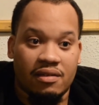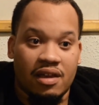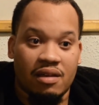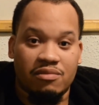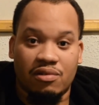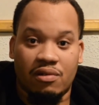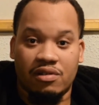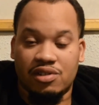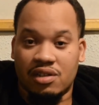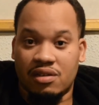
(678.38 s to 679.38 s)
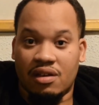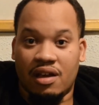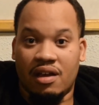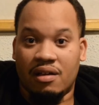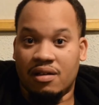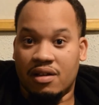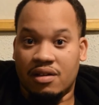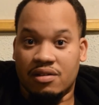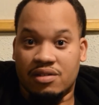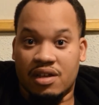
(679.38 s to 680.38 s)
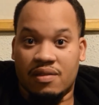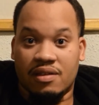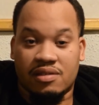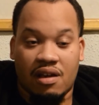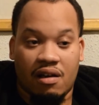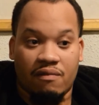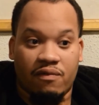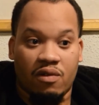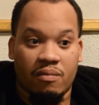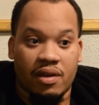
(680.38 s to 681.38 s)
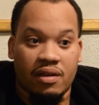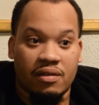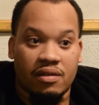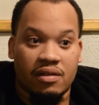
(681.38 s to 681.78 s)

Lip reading: Kim Jordan, she did the song for me.